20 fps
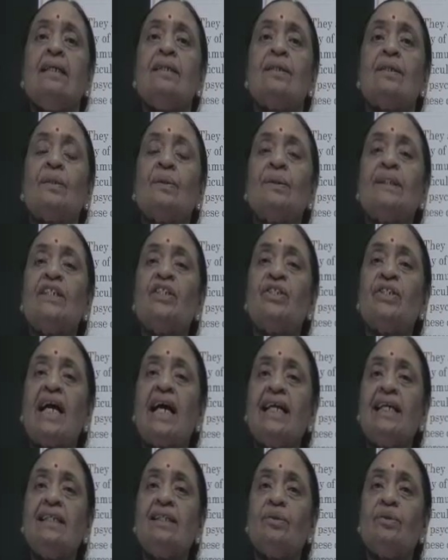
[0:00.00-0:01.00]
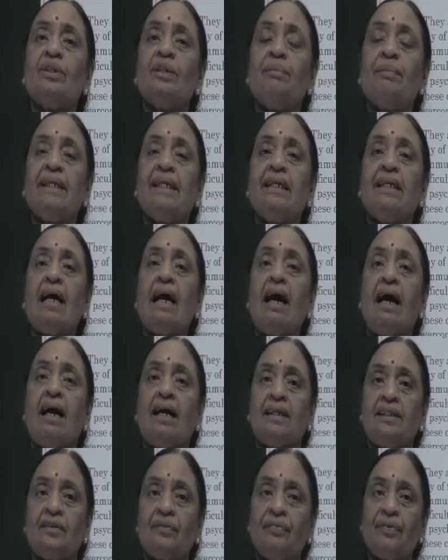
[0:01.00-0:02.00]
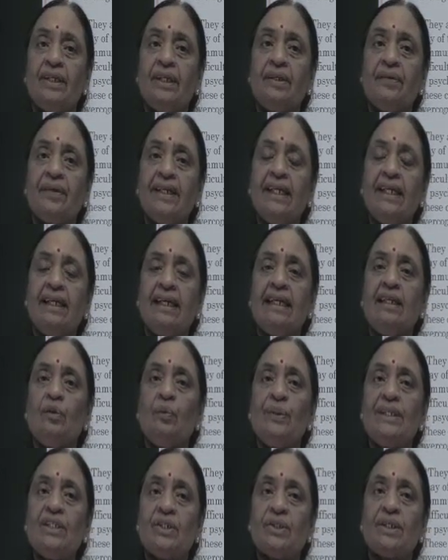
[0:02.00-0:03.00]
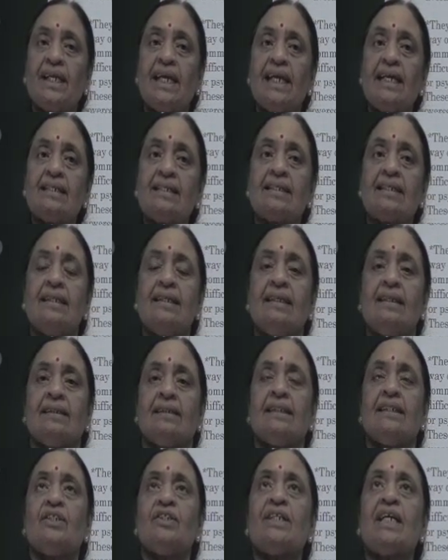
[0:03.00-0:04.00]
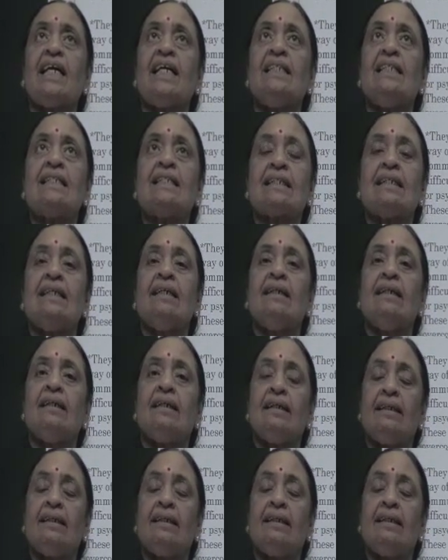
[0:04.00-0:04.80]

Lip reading: So the child could be hard of hearing, in which case the child's